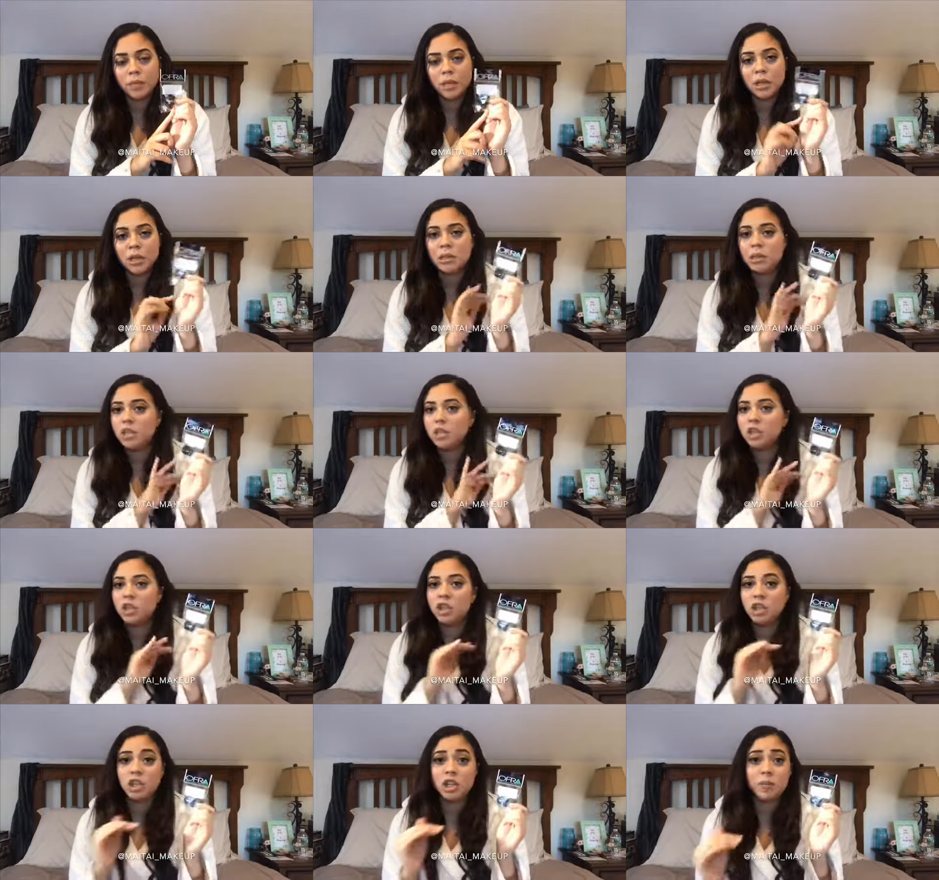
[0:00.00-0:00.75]
It's the
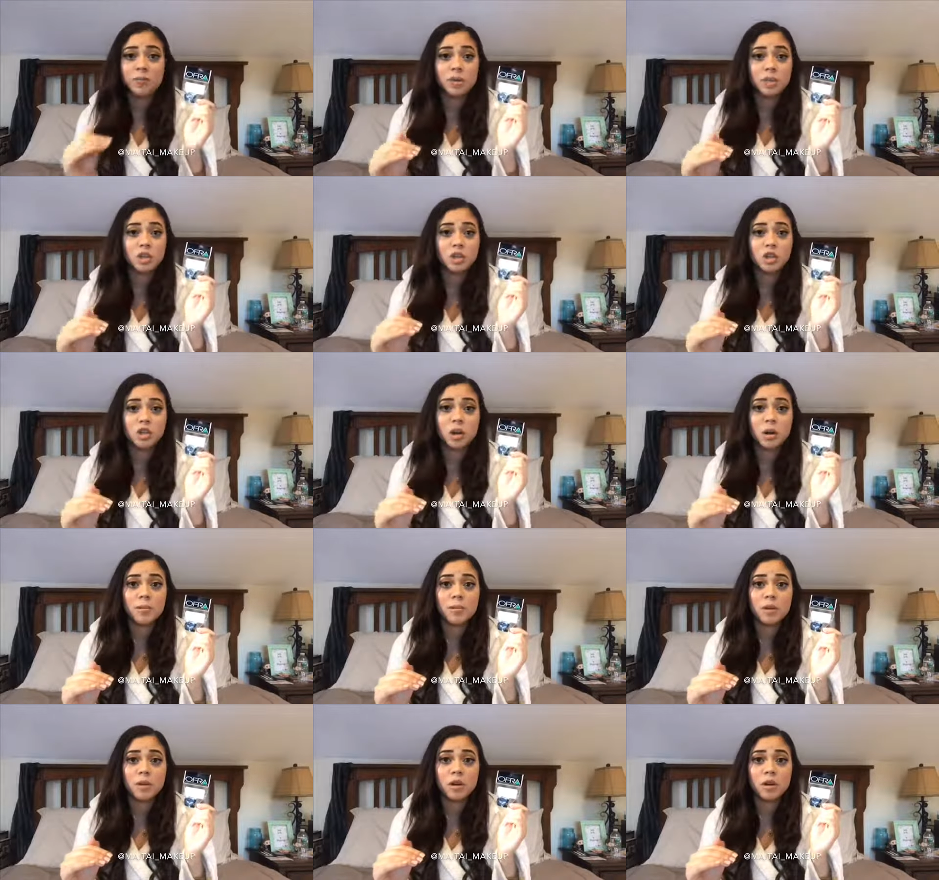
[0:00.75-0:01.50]
cheapest
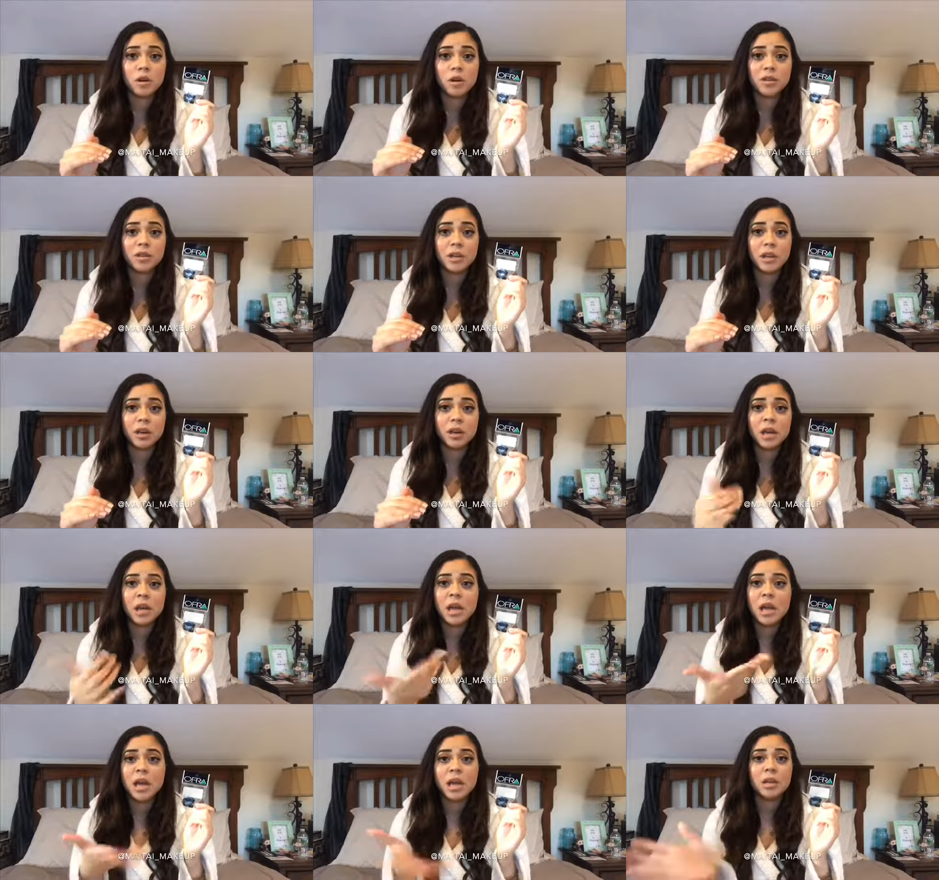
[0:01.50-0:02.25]
sharpener on
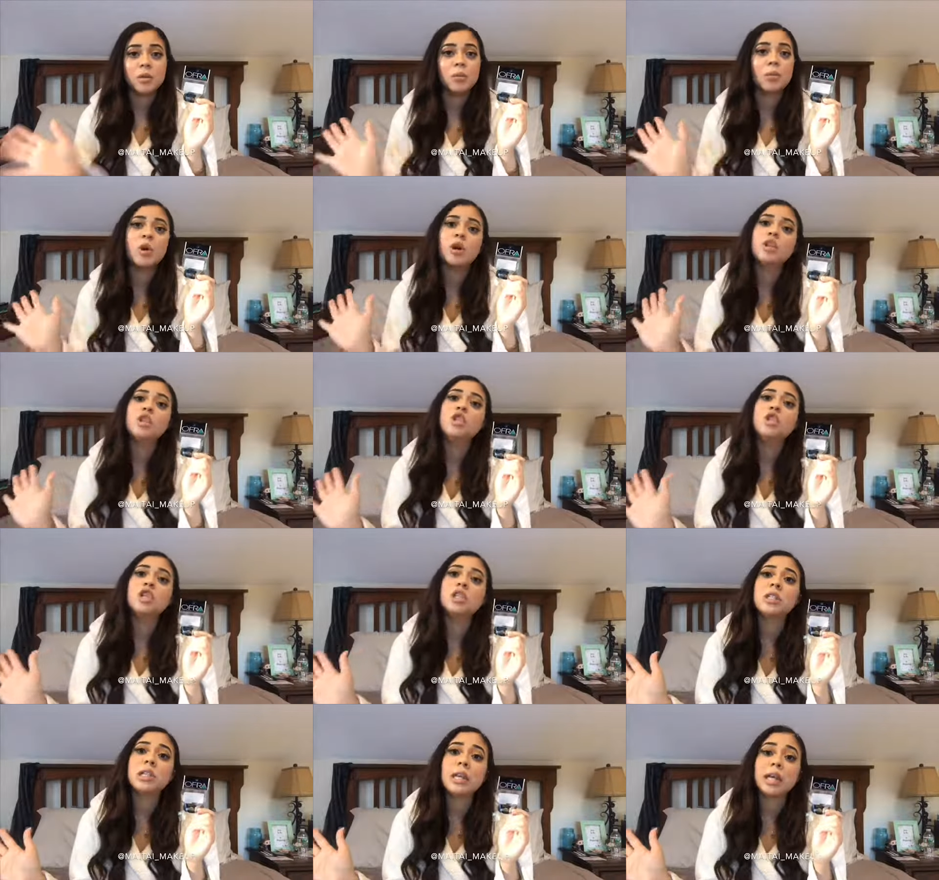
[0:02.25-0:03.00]
there. It works
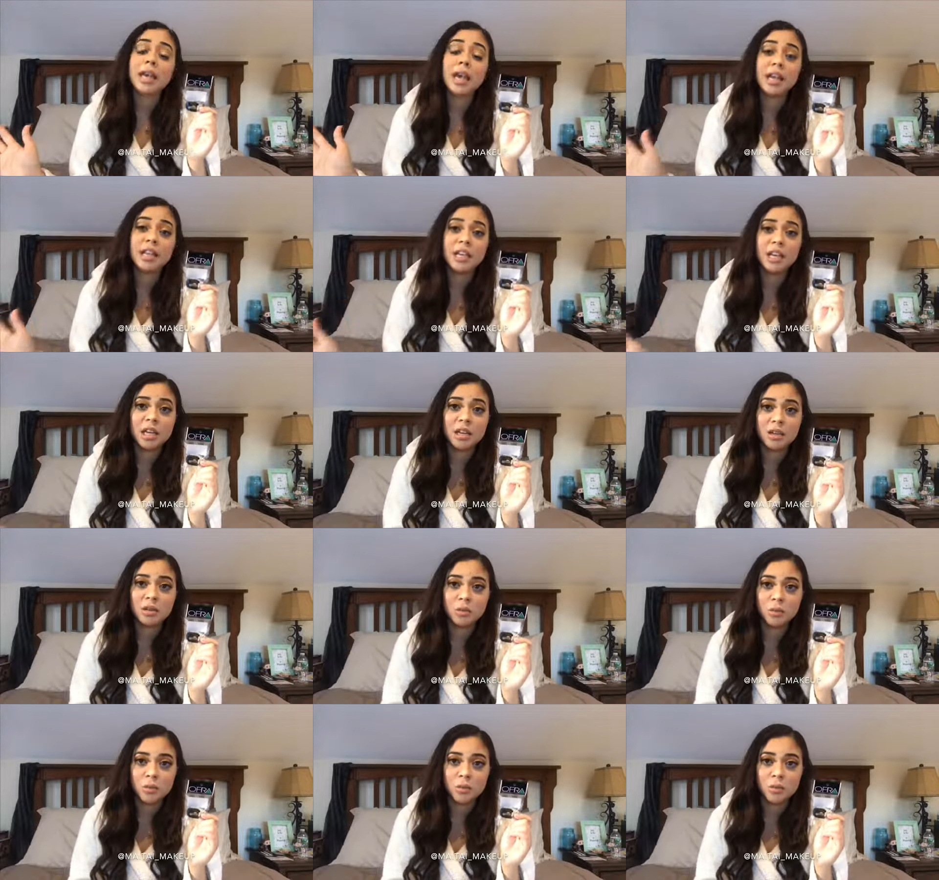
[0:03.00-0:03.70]
just like any other